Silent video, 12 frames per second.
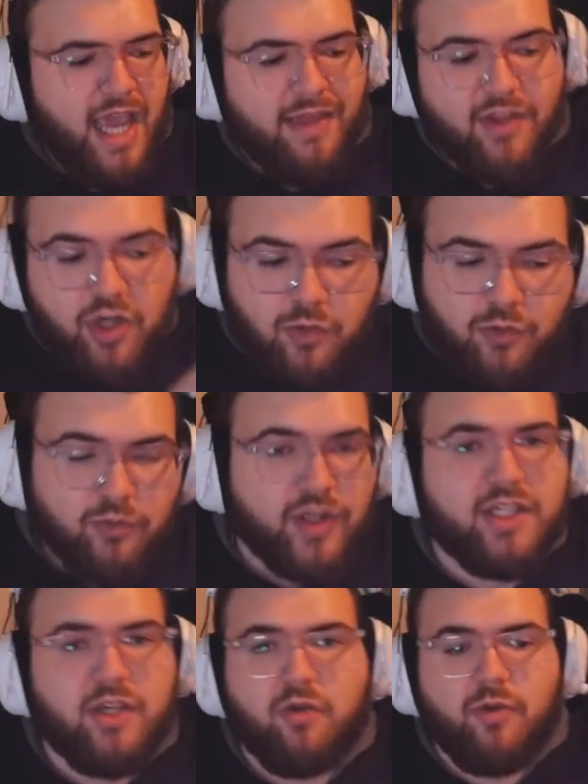And then you're
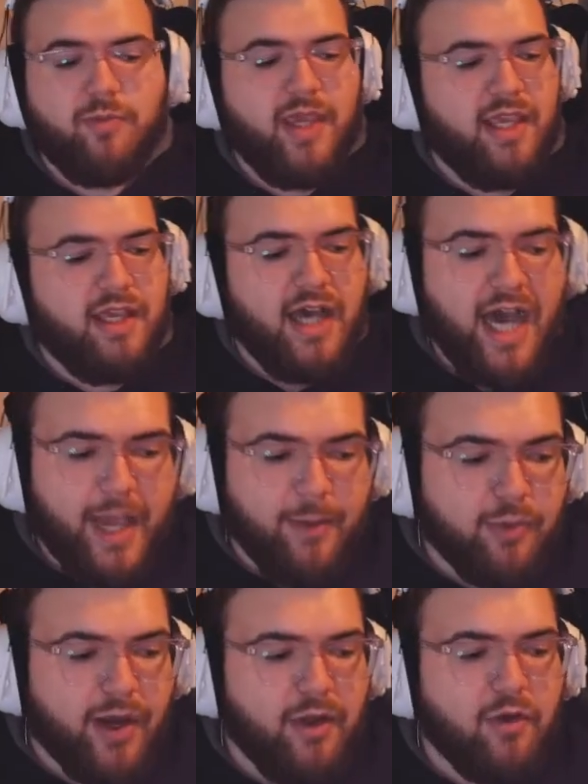rinsing and repeat. High
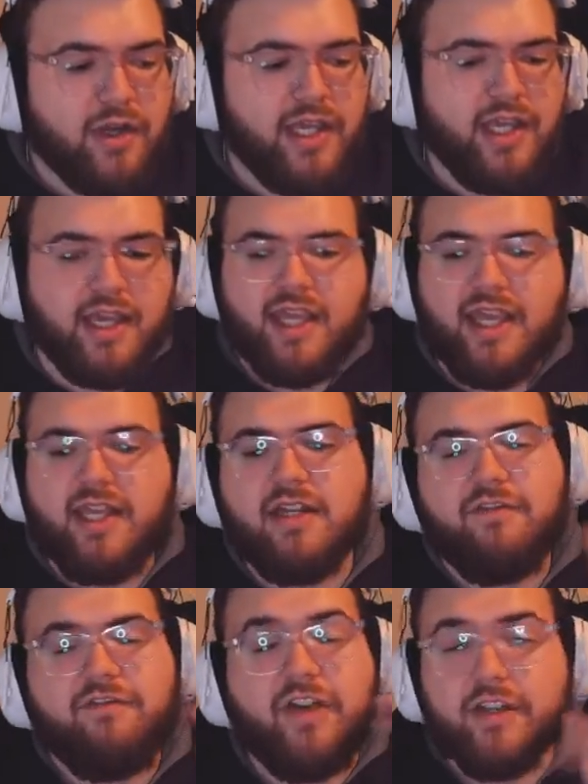priority,
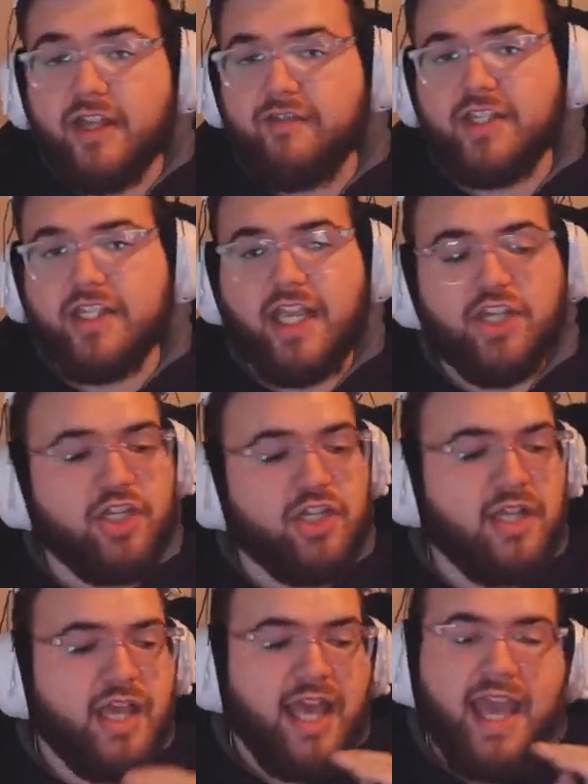again, Fel
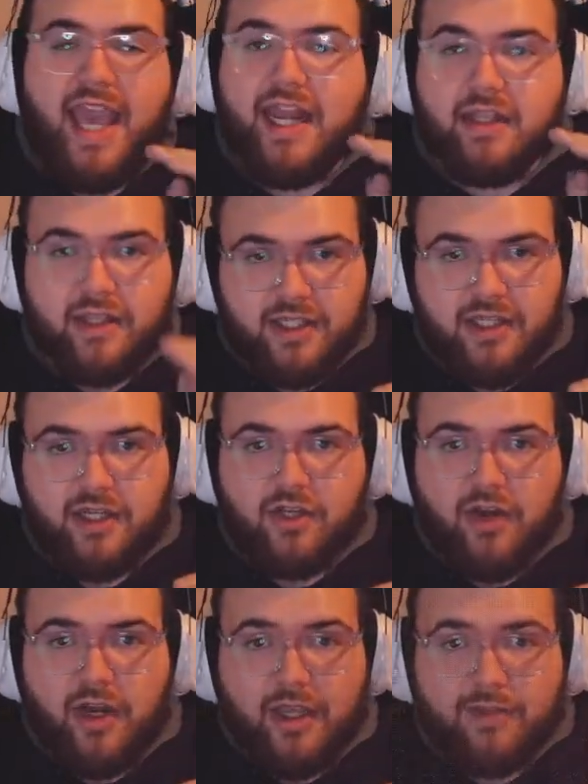Devastation and a Listening
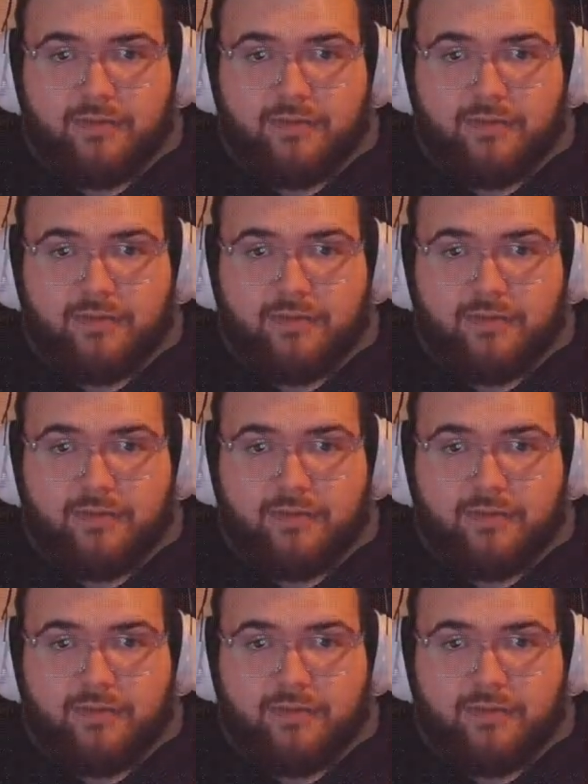Decree.